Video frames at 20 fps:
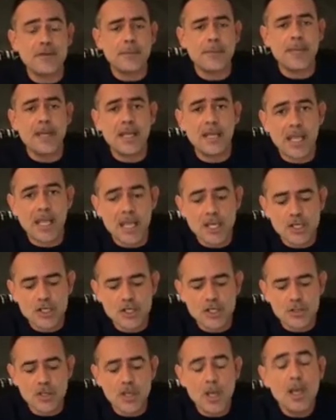
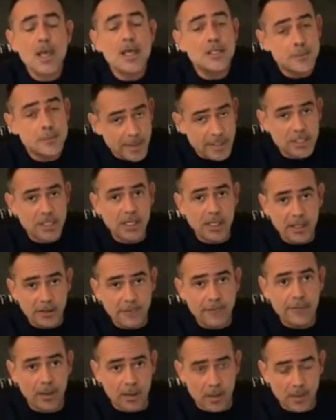medication,
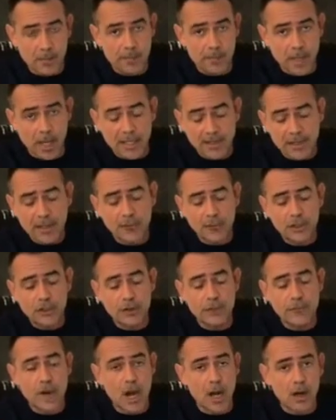especially
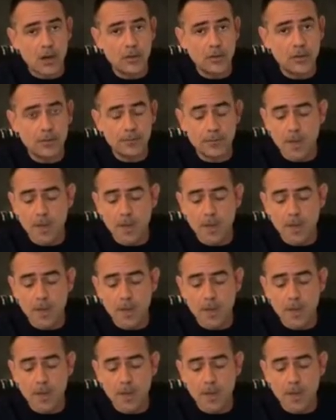antiretrovirals